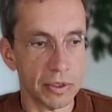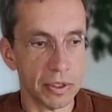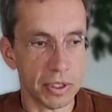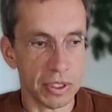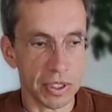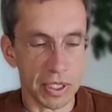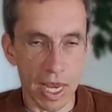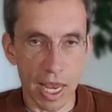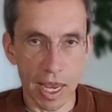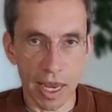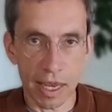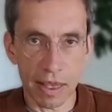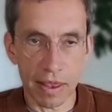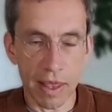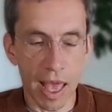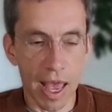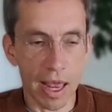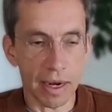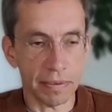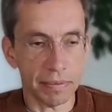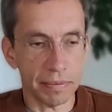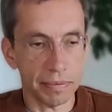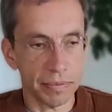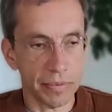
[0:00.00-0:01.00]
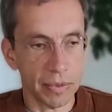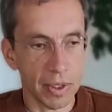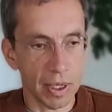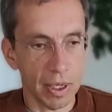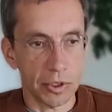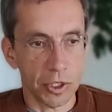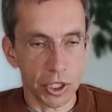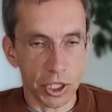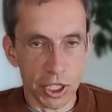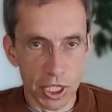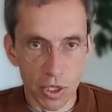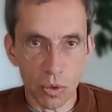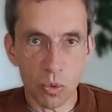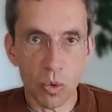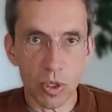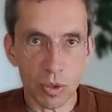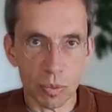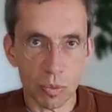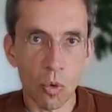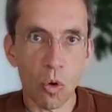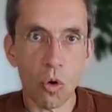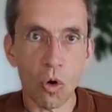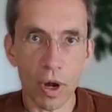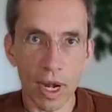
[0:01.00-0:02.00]
to say that she
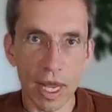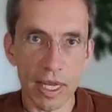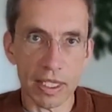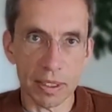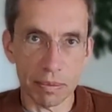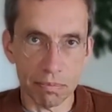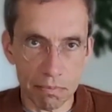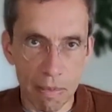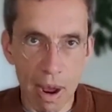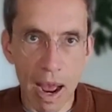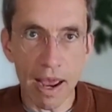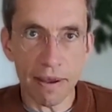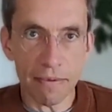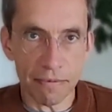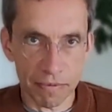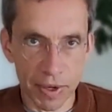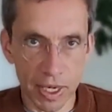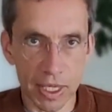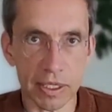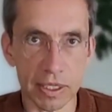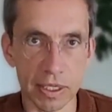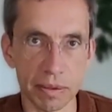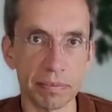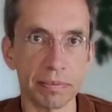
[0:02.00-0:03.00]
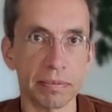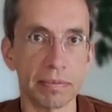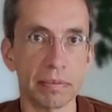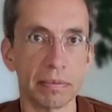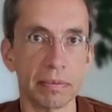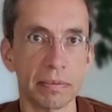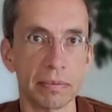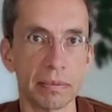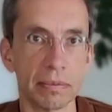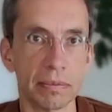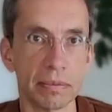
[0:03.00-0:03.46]
was more or less my victim.